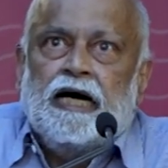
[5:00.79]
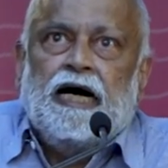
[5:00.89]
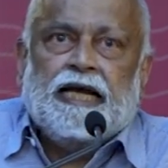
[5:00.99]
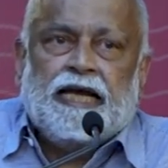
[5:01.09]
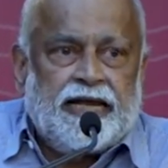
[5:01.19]

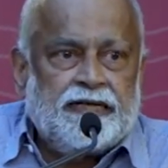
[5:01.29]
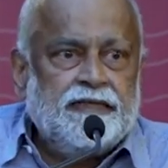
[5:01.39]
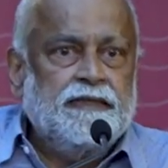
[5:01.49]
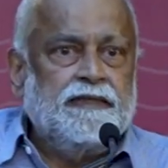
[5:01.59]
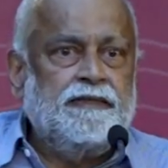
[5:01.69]
Again,
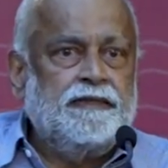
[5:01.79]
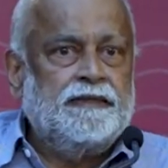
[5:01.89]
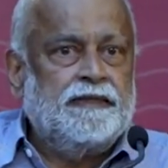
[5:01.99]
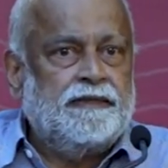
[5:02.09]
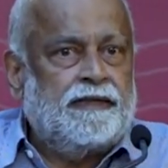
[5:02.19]

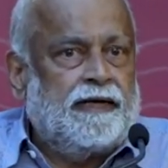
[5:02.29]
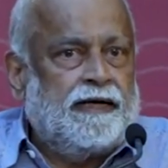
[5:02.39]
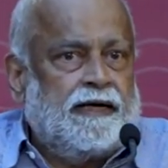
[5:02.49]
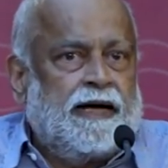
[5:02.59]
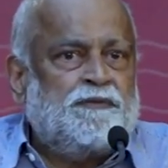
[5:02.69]

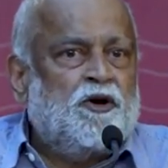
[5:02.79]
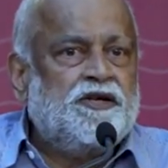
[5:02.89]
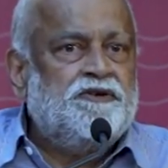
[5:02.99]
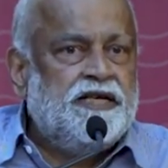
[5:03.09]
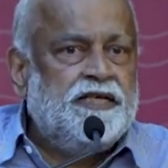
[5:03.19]
I'm not
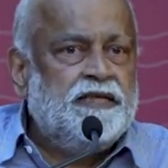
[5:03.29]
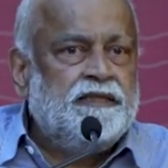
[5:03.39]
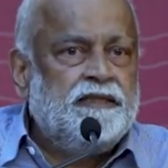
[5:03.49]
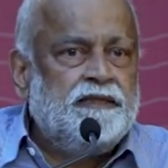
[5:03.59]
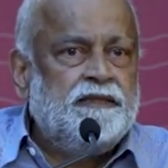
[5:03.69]
a
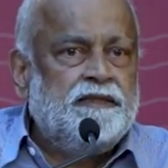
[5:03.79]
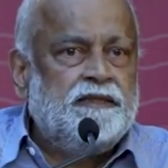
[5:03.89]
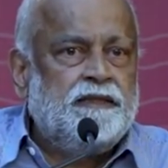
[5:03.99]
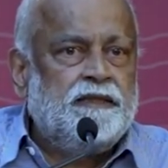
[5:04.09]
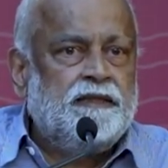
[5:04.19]
reader
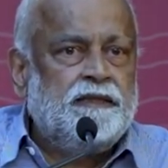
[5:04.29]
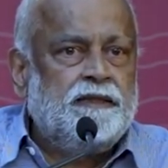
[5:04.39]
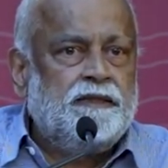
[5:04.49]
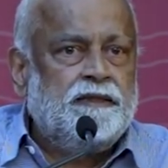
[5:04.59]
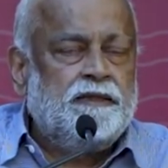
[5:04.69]

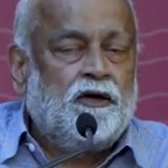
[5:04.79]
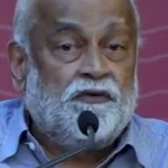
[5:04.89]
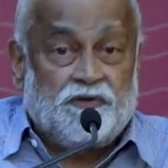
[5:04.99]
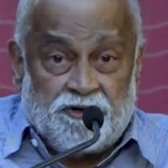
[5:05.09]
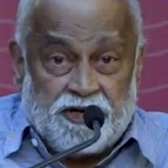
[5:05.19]

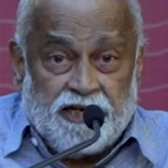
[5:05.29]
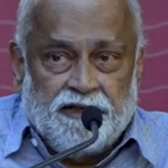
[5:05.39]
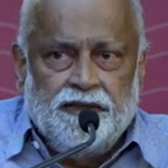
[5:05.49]
of Greek,